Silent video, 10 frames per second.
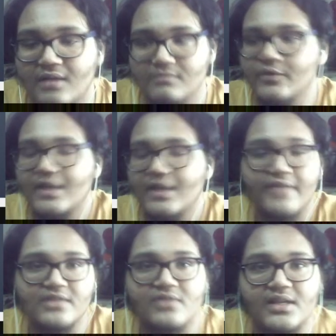we'll
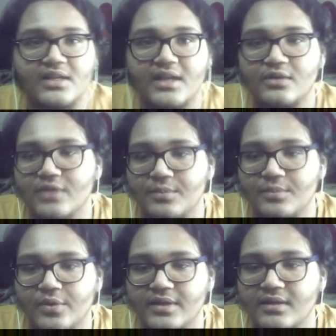eventually get to that
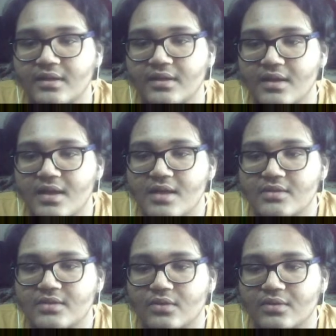point.
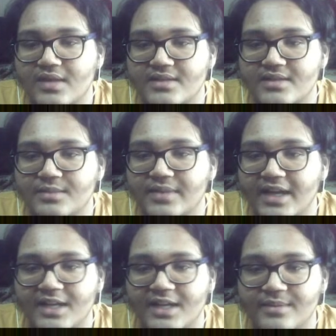So there are some
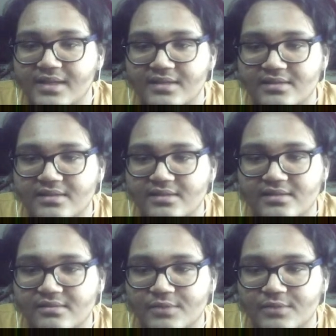
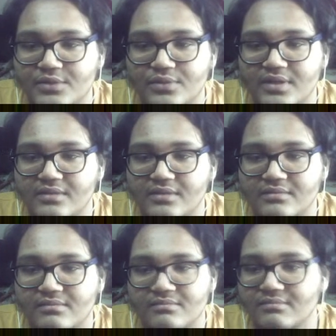databases which you
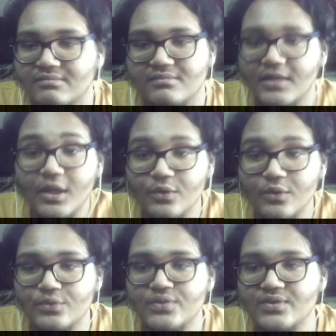can
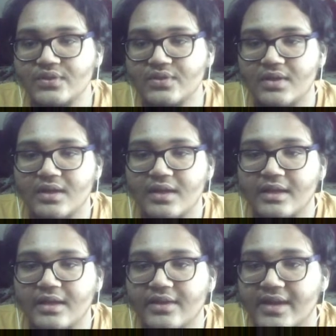use.
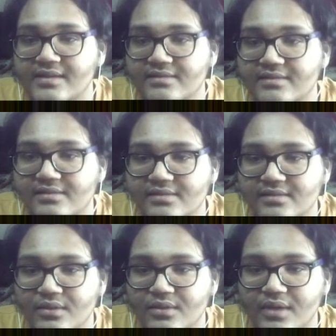Threads,
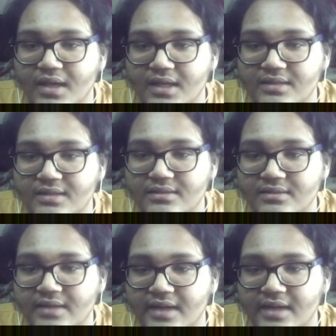okay,
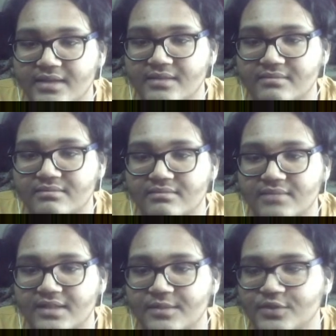edit,
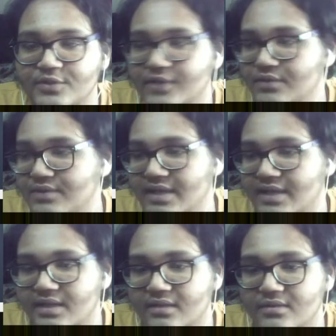nothing much of a use
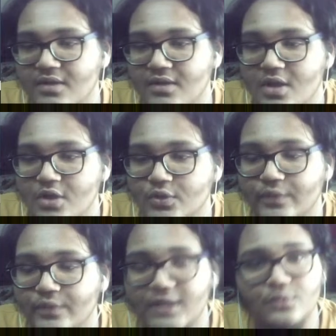right now. So
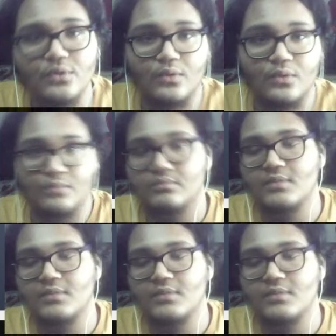we do know